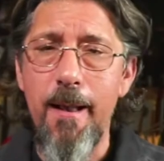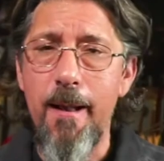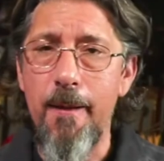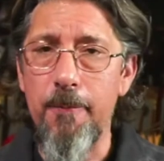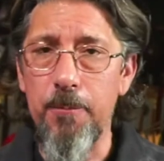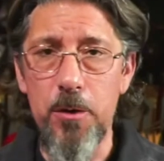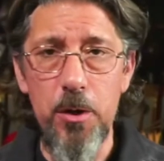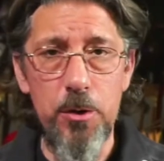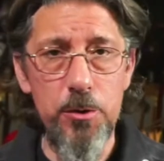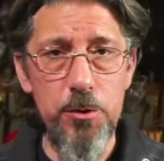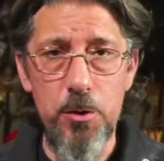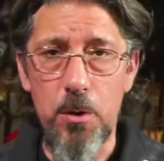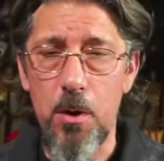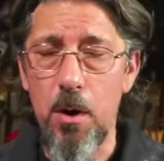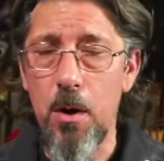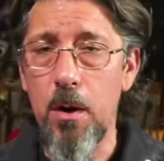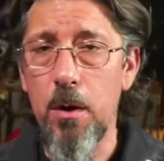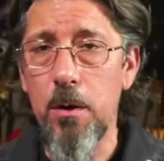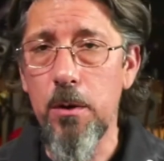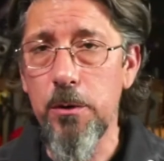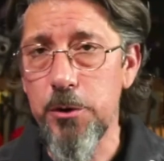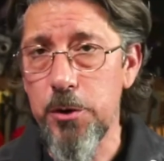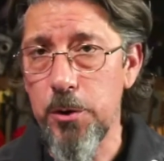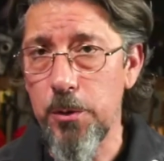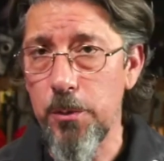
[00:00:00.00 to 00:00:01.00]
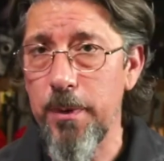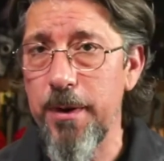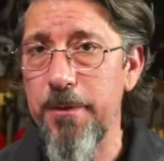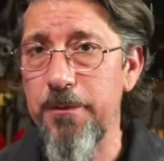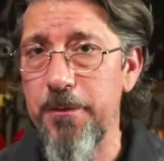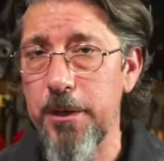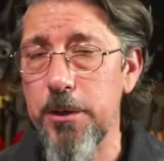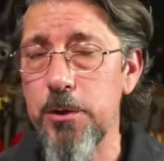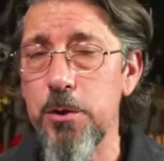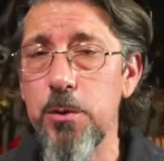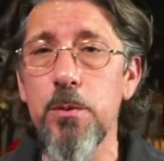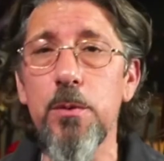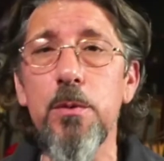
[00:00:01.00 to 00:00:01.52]
And those are all
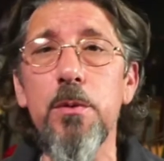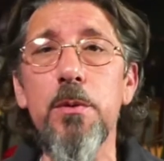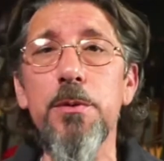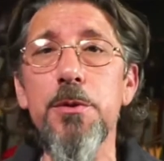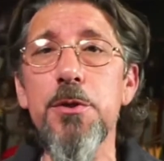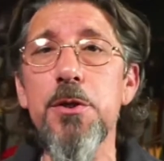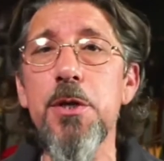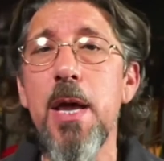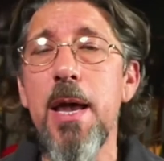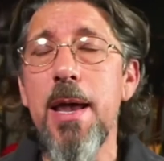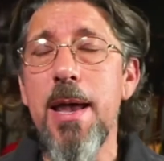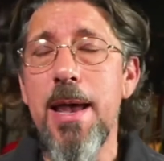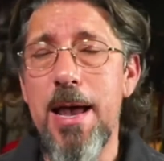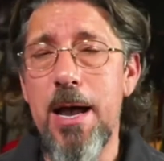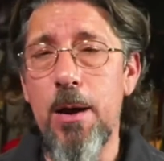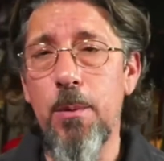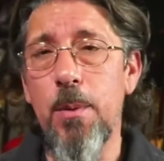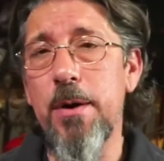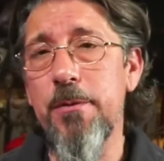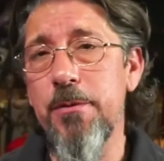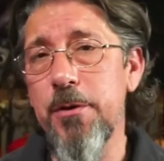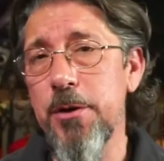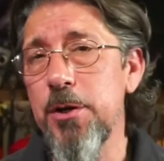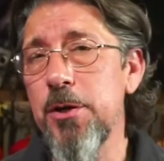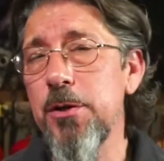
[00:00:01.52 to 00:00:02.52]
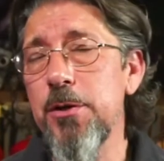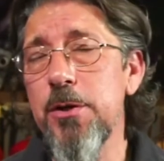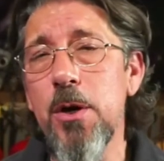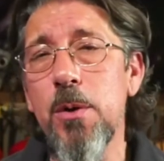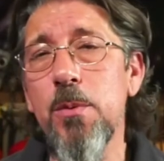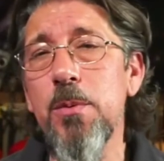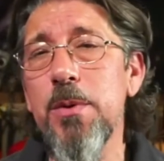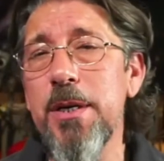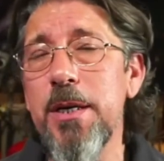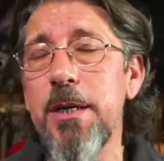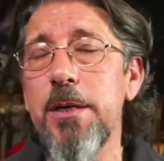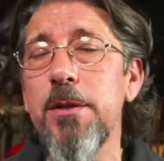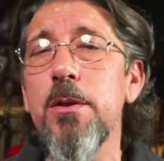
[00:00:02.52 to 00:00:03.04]
terrific tools. However, you
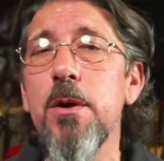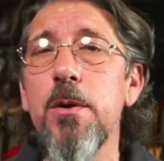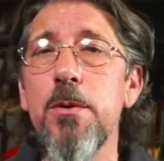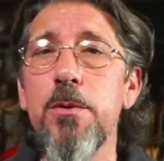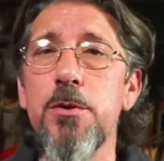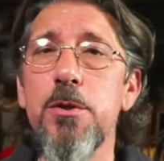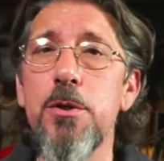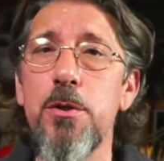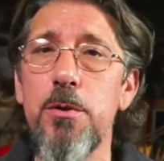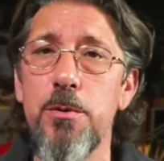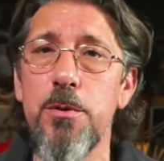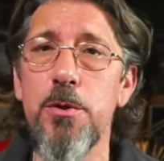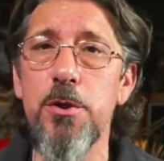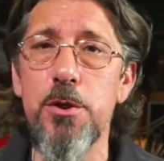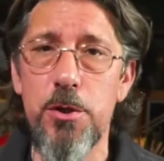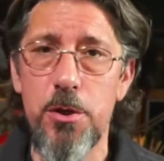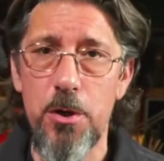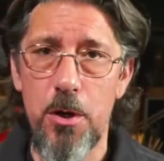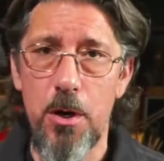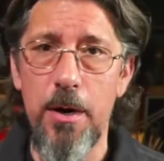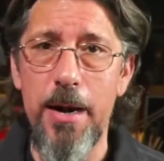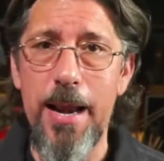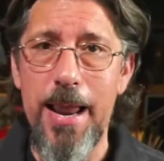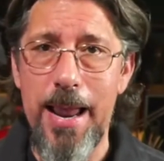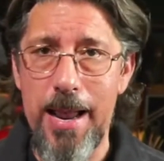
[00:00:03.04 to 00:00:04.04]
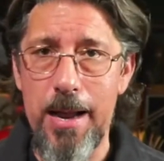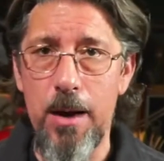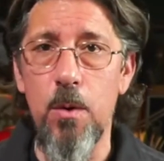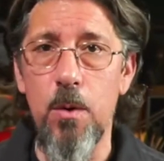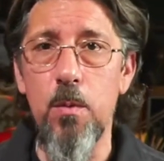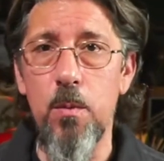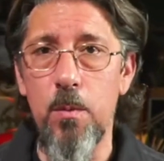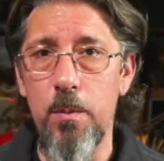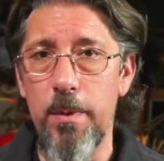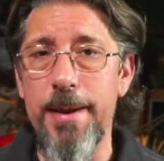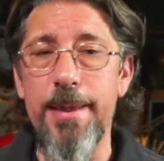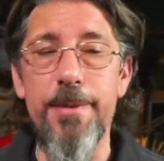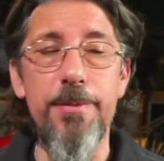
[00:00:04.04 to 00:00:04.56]
don't need those to start
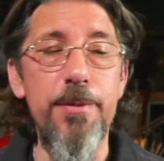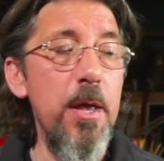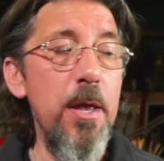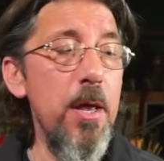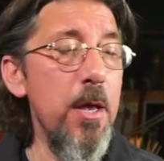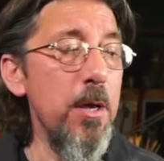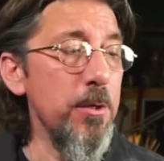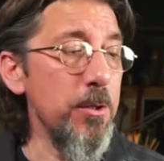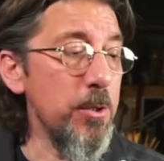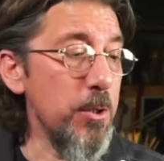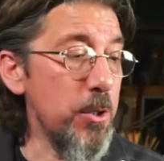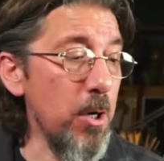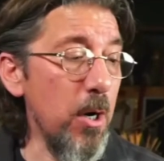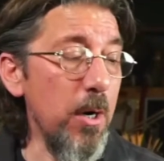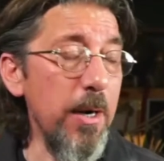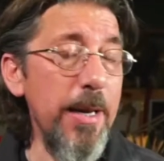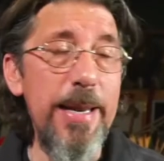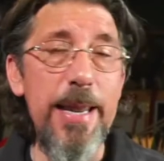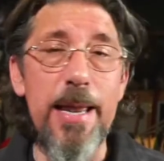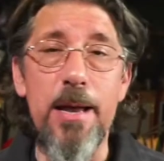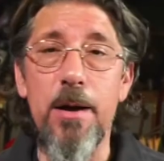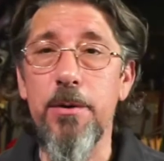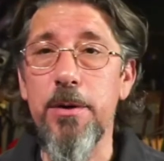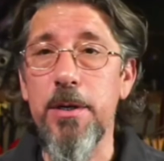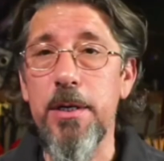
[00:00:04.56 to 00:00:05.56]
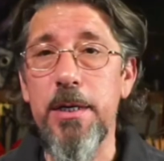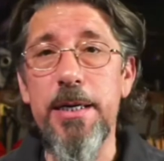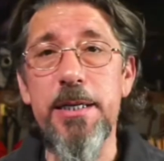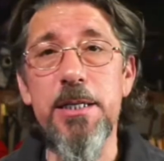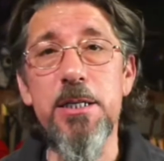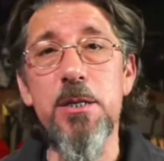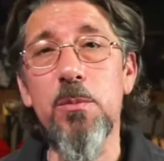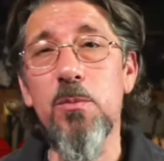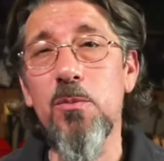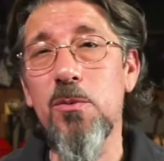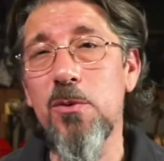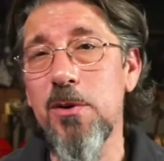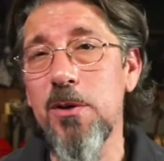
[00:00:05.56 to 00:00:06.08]
out with. Starting out, you need
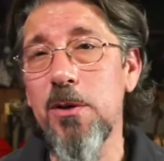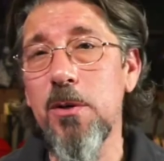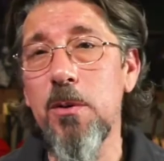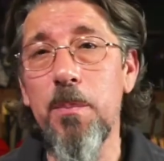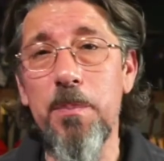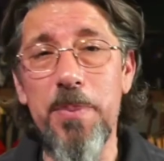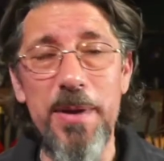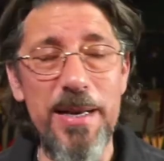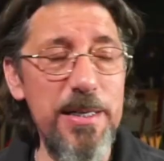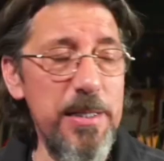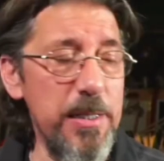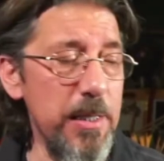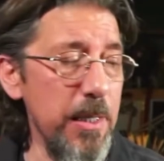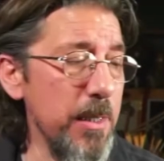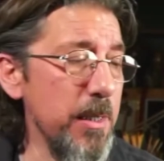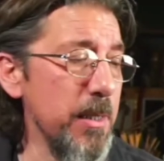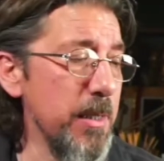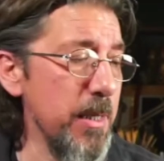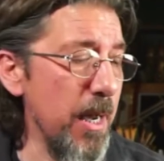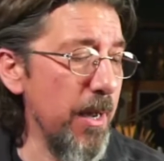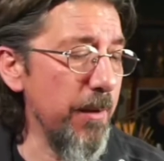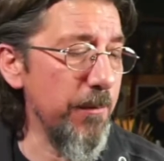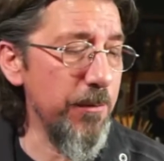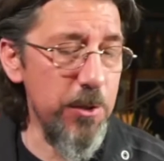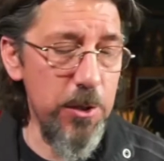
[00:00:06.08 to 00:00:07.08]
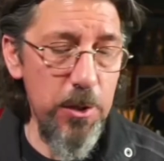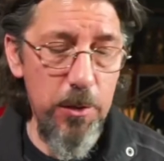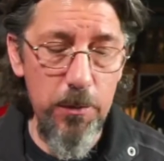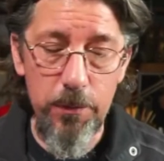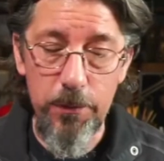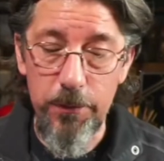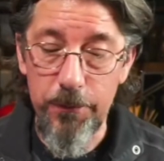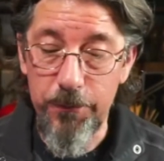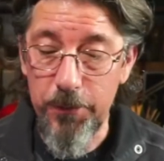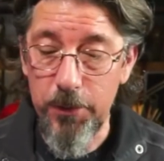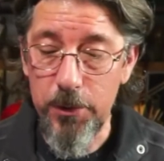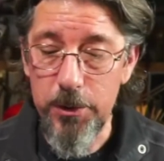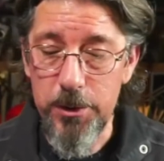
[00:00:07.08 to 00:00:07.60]
some real basic stuff. So
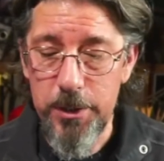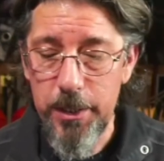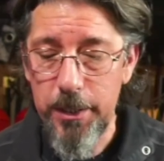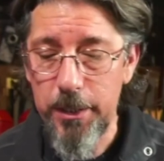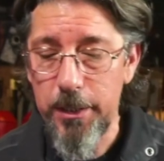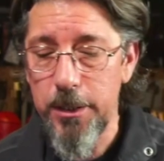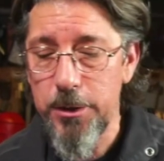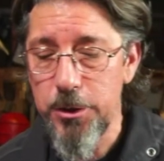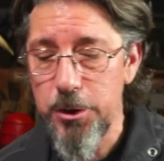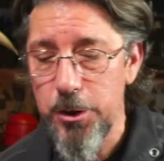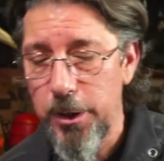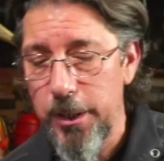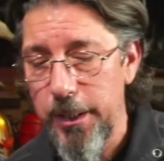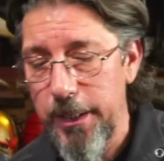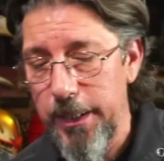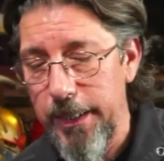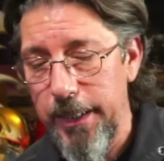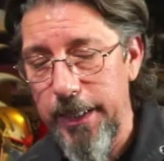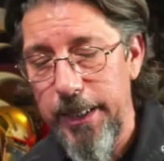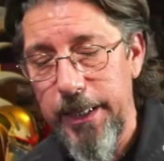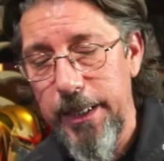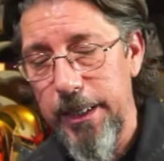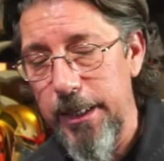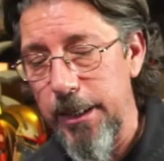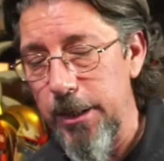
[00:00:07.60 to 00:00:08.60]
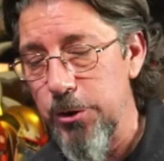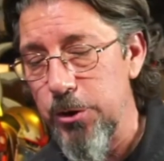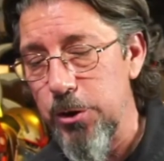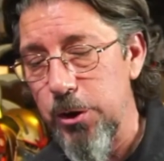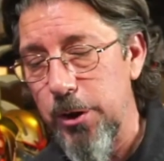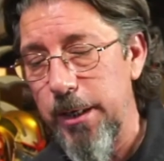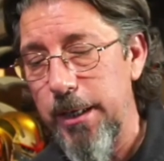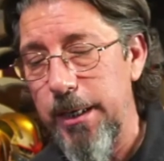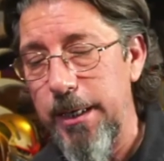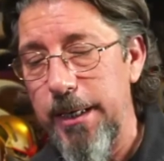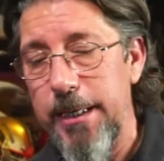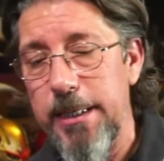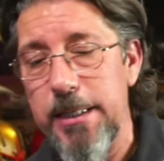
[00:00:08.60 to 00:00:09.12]
the first thing that you're going to need is
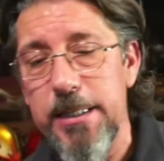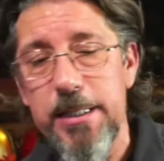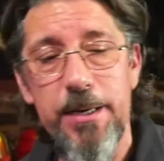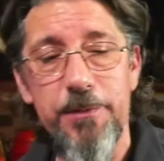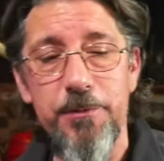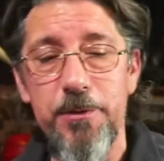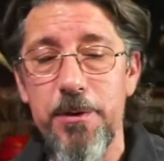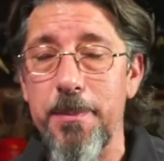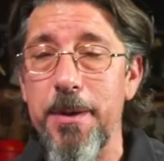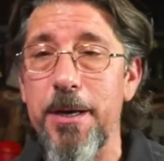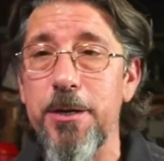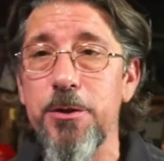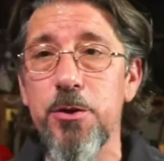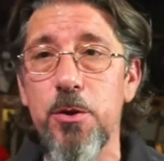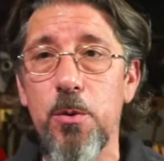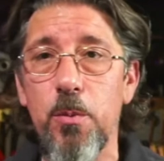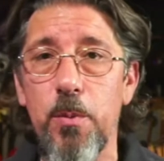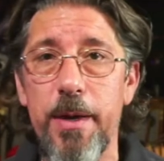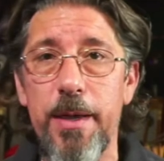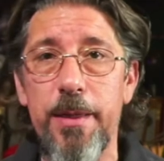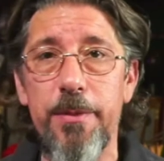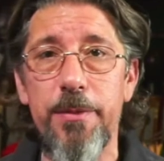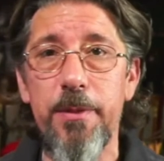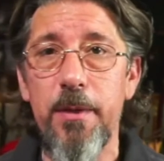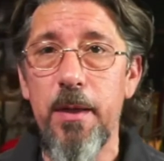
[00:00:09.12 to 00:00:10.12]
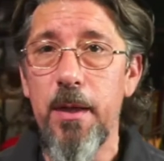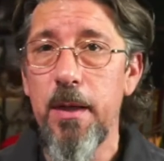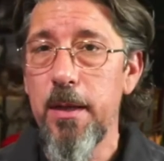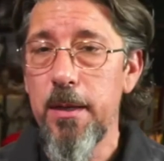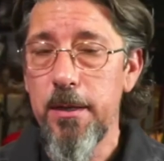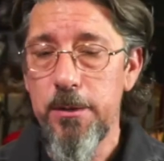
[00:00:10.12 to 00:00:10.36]
you're going to need stuff to measure with.